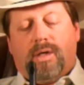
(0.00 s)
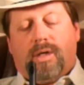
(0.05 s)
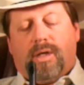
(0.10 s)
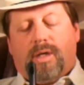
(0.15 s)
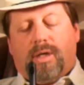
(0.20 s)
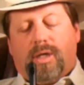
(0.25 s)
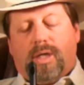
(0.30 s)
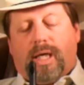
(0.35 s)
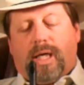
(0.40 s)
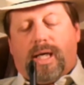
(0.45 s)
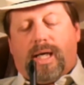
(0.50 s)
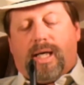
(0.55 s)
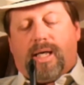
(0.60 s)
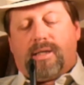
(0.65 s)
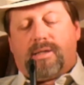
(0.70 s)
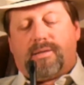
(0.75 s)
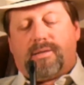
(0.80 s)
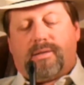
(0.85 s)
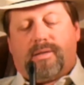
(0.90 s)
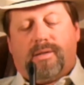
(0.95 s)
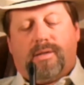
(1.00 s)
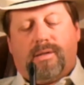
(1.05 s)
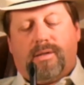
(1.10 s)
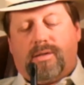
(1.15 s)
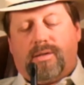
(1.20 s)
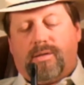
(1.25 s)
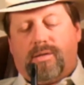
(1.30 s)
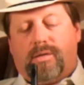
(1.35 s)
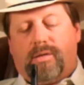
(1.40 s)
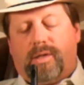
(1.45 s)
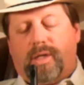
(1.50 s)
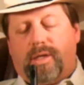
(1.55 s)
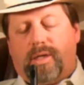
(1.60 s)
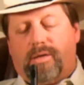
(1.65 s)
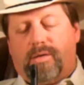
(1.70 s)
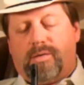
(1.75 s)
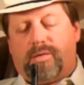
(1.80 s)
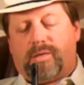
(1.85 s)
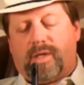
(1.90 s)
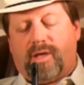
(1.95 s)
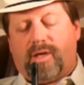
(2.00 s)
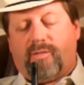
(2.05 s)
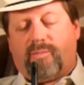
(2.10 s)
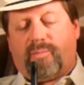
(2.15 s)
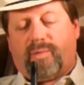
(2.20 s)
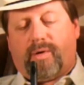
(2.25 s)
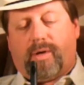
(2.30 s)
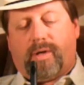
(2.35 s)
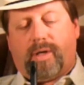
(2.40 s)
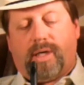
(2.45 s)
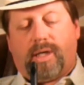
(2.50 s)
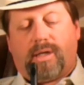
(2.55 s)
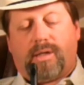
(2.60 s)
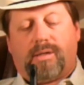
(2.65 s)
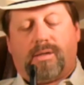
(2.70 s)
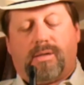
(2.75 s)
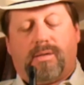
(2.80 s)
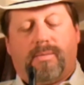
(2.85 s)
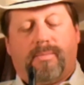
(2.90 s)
And last, do they use safe products?